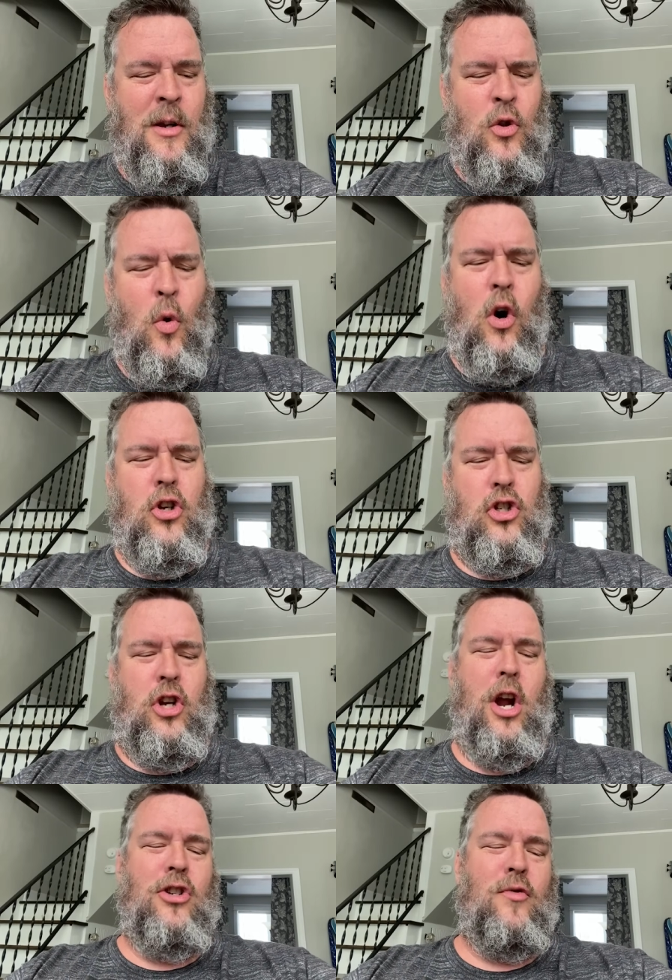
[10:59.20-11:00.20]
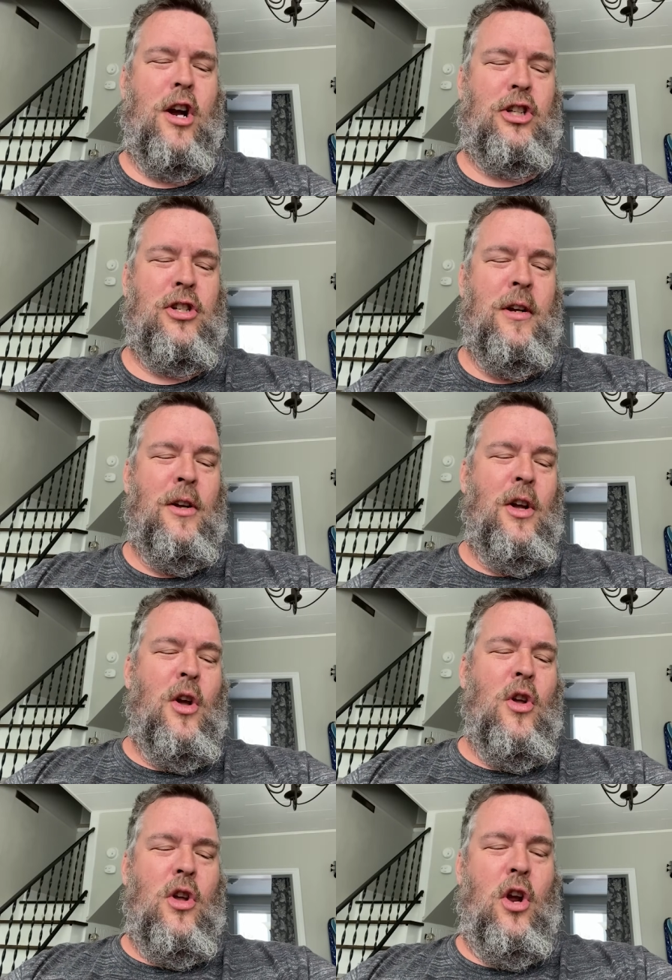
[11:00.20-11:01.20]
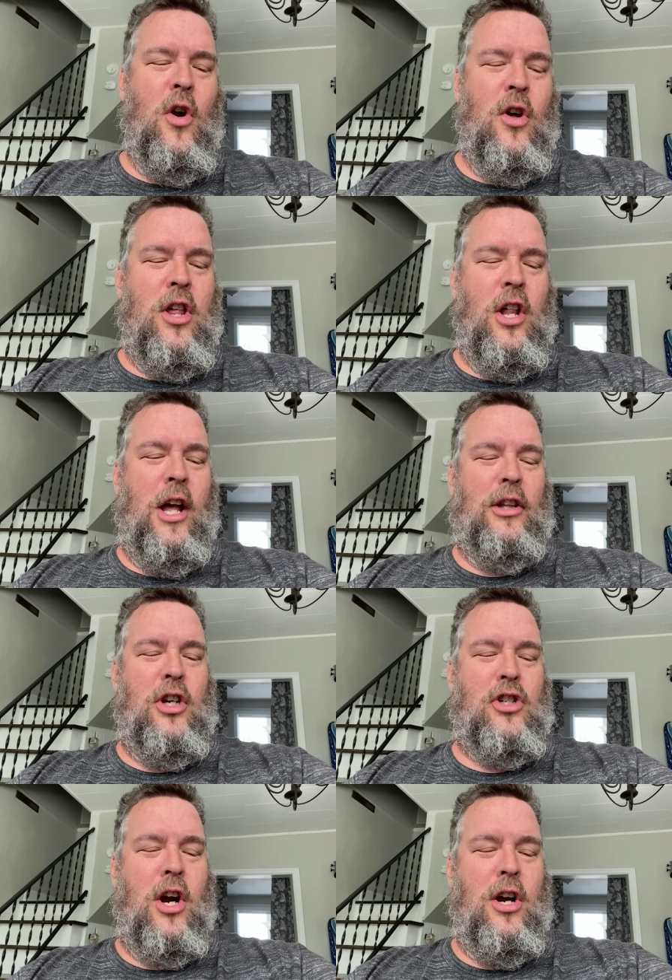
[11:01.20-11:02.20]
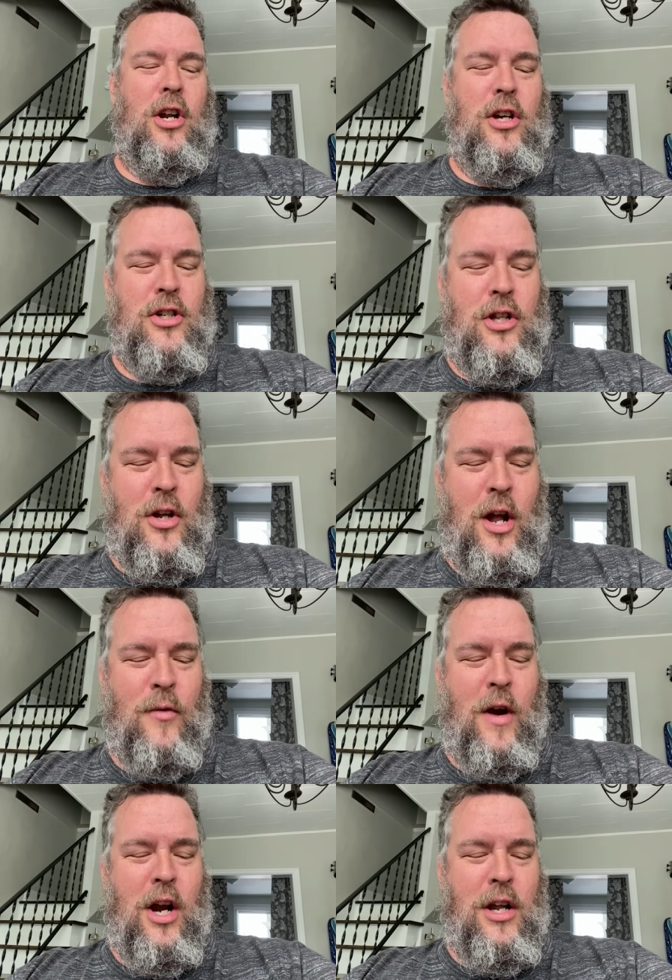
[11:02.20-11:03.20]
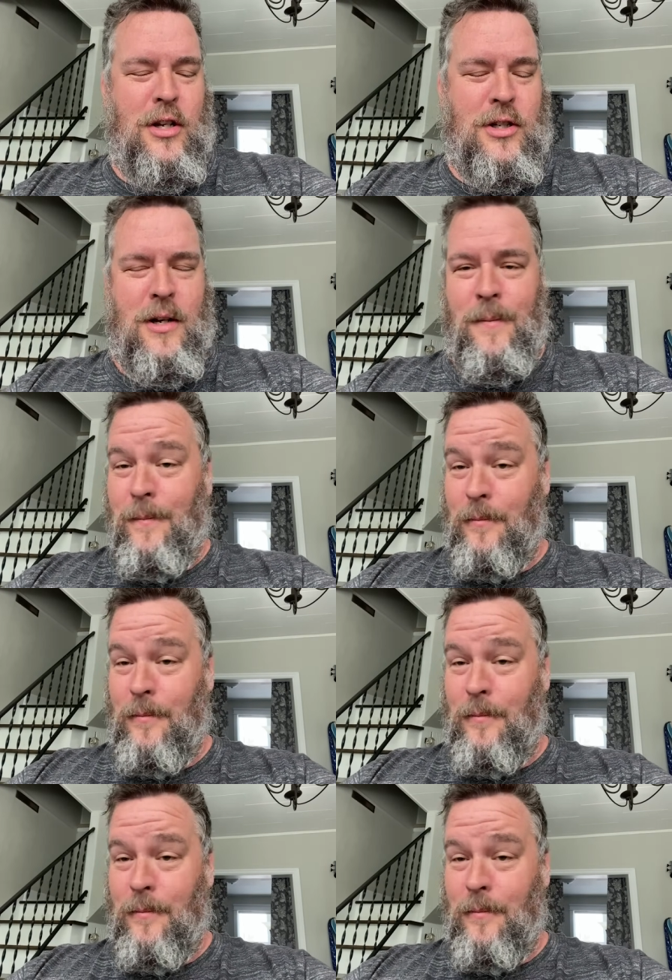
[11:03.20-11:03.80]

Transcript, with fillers: The world's changed, Rex. You know, the like the Chinese and the Iranians and